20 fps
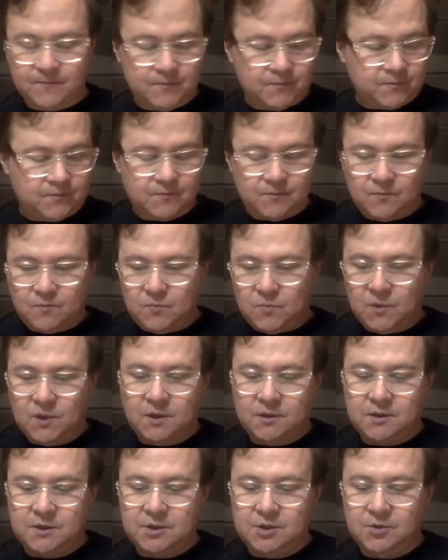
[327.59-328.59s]
I'm going to do
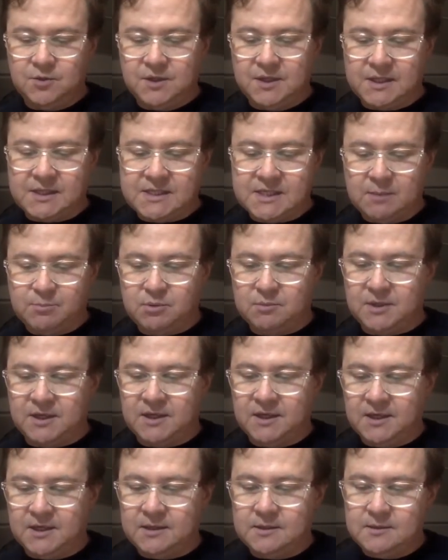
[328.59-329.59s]
the next step in my head,
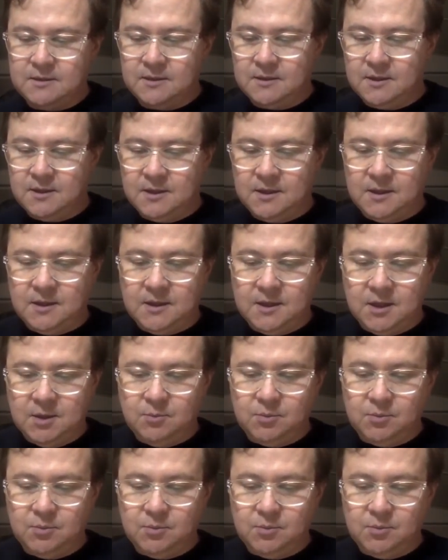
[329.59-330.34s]
but